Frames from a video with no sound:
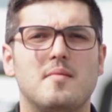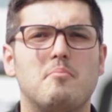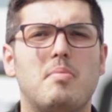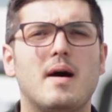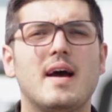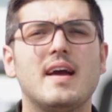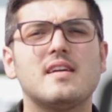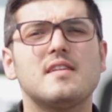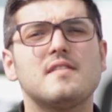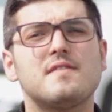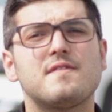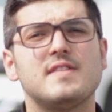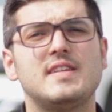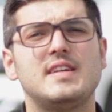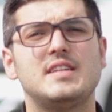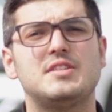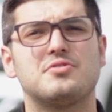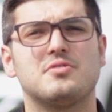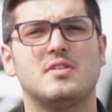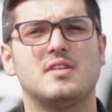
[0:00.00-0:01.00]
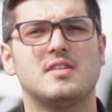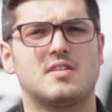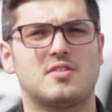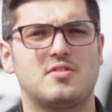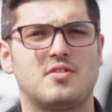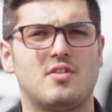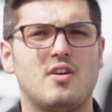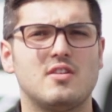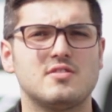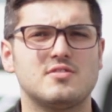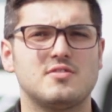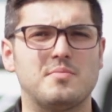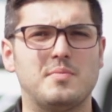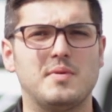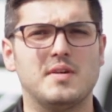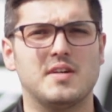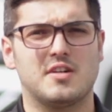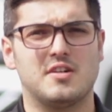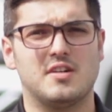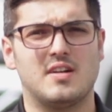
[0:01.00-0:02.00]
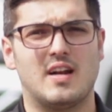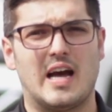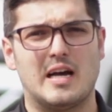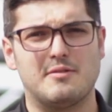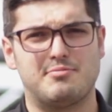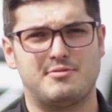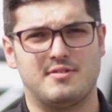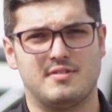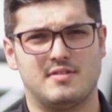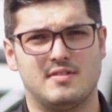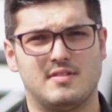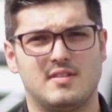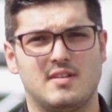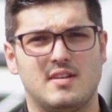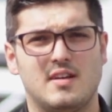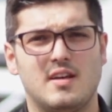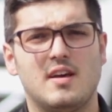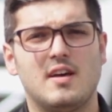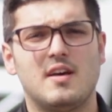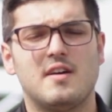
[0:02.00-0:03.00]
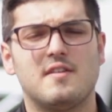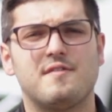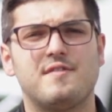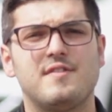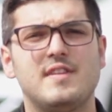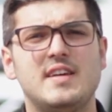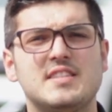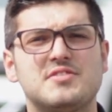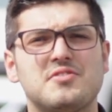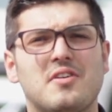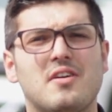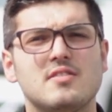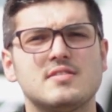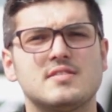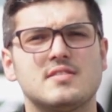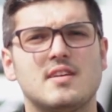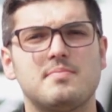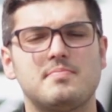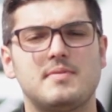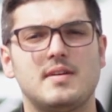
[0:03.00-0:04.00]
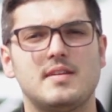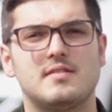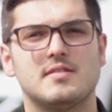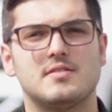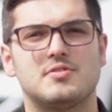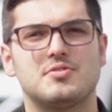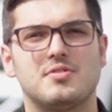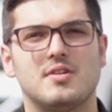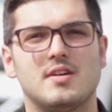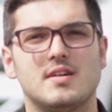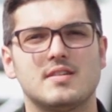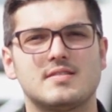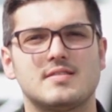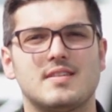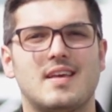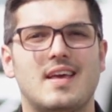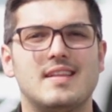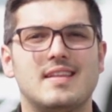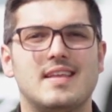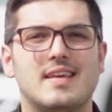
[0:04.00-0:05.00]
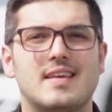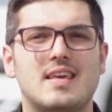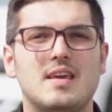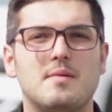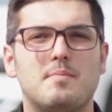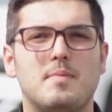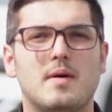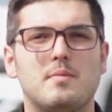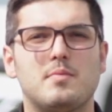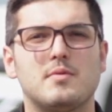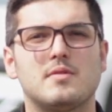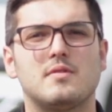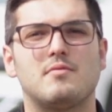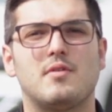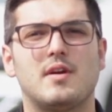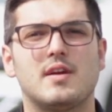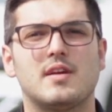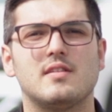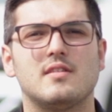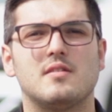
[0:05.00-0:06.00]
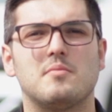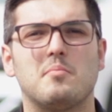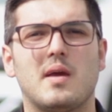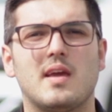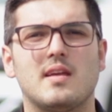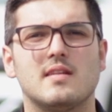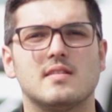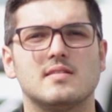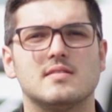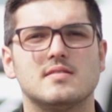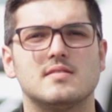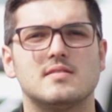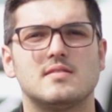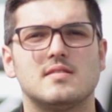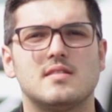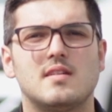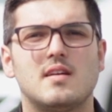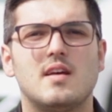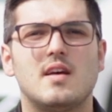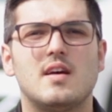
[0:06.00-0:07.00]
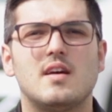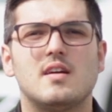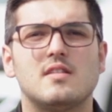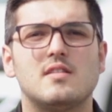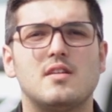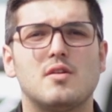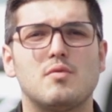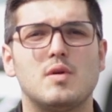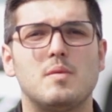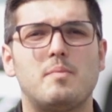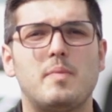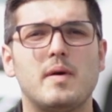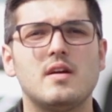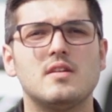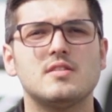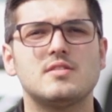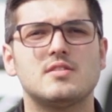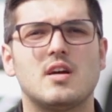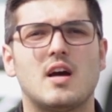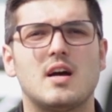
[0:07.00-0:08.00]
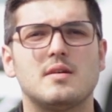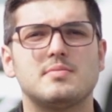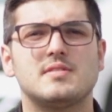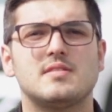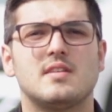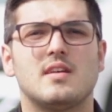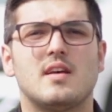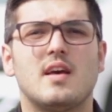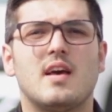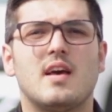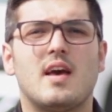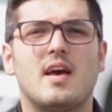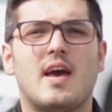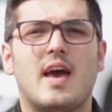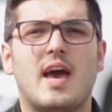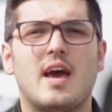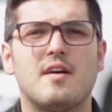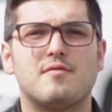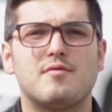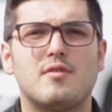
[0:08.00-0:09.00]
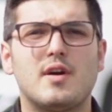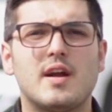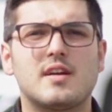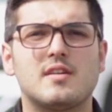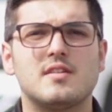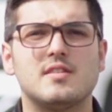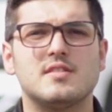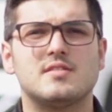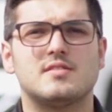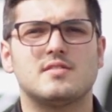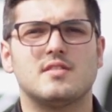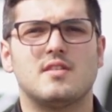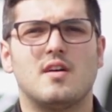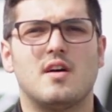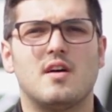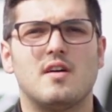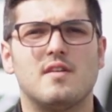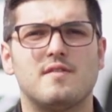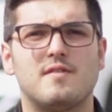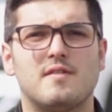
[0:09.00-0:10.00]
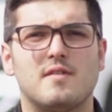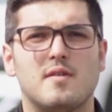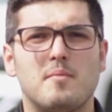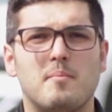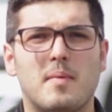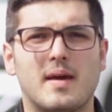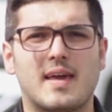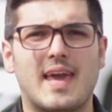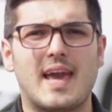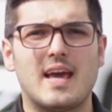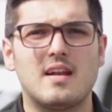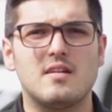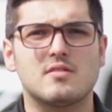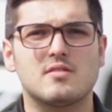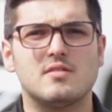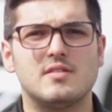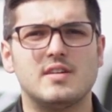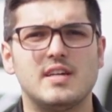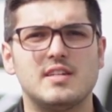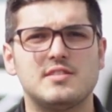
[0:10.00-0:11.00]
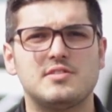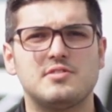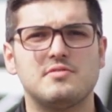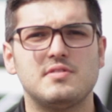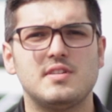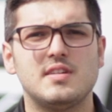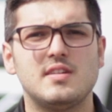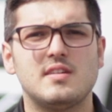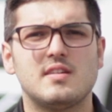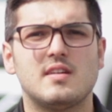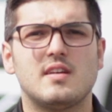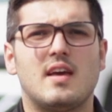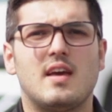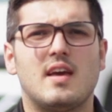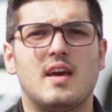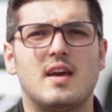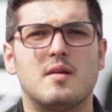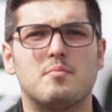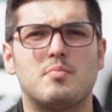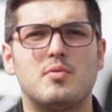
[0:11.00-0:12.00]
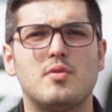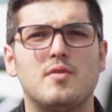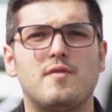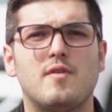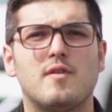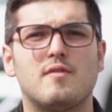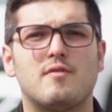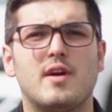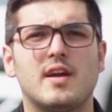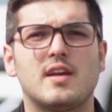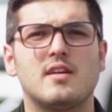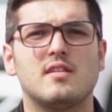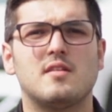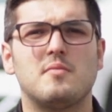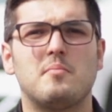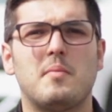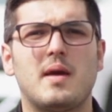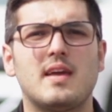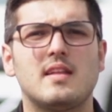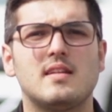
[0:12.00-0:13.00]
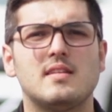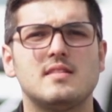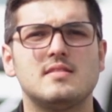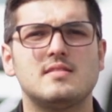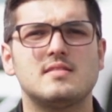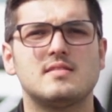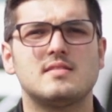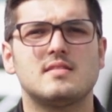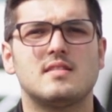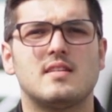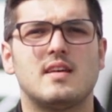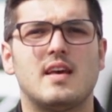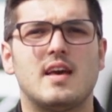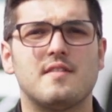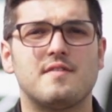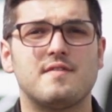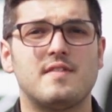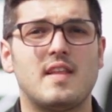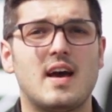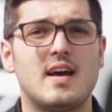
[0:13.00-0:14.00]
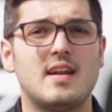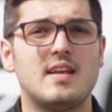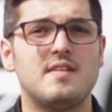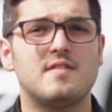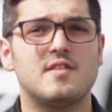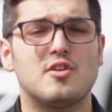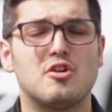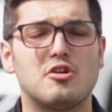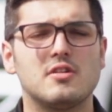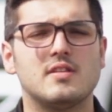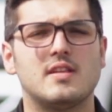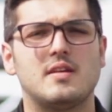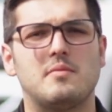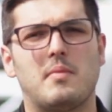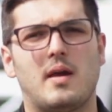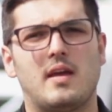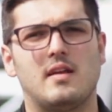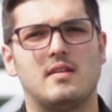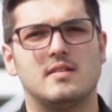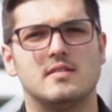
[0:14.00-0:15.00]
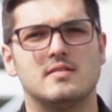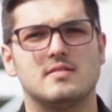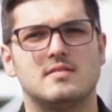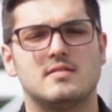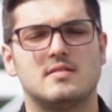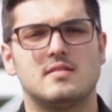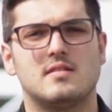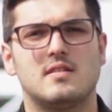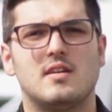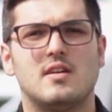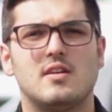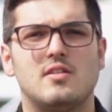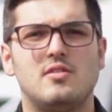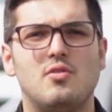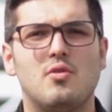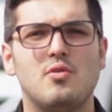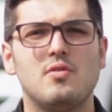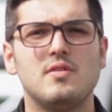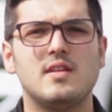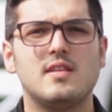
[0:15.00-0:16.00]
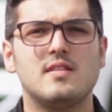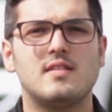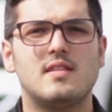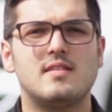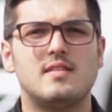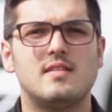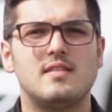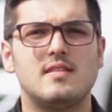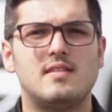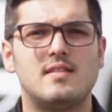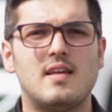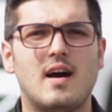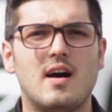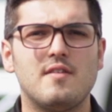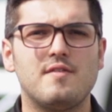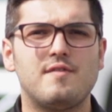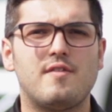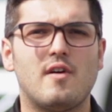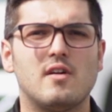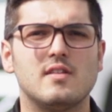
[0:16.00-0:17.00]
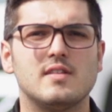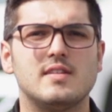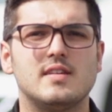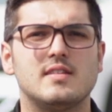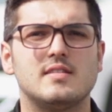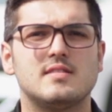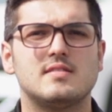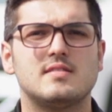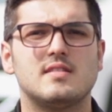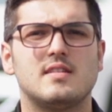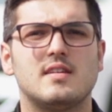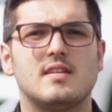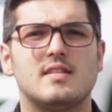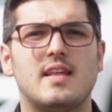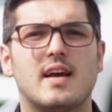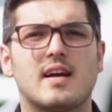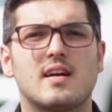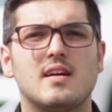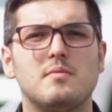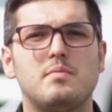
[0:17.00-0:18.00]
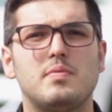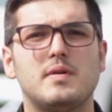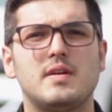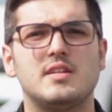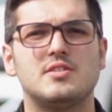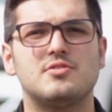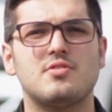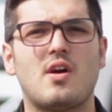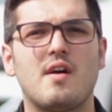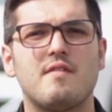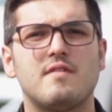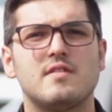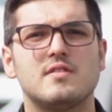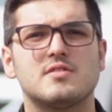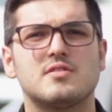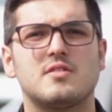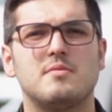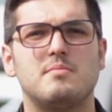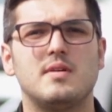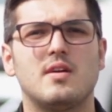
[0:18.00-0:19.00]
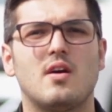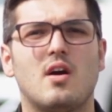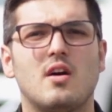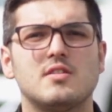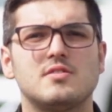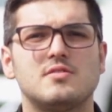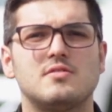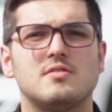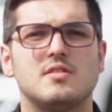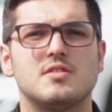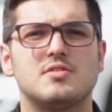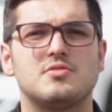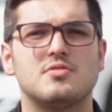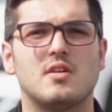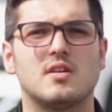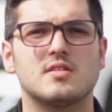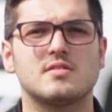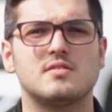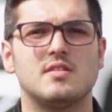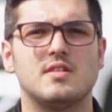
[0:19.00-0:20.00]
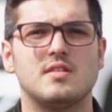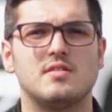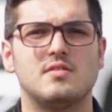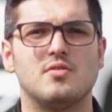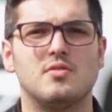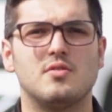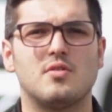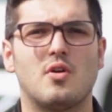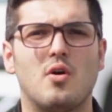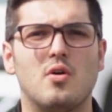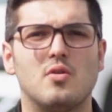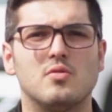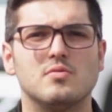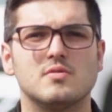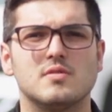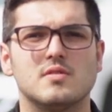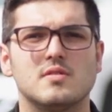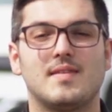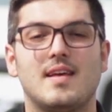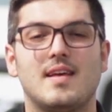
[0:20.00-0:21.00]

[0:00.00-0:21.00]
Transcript: Buying a fleet truck could also be a good option. Fleets always update the trucks and they keep up with regular maintenance. The repair shops have records of mechanical history and proof of regular maintenance, if not even early maintenance. The only downfall is that company drivers could be harsh to the trucks they don't own.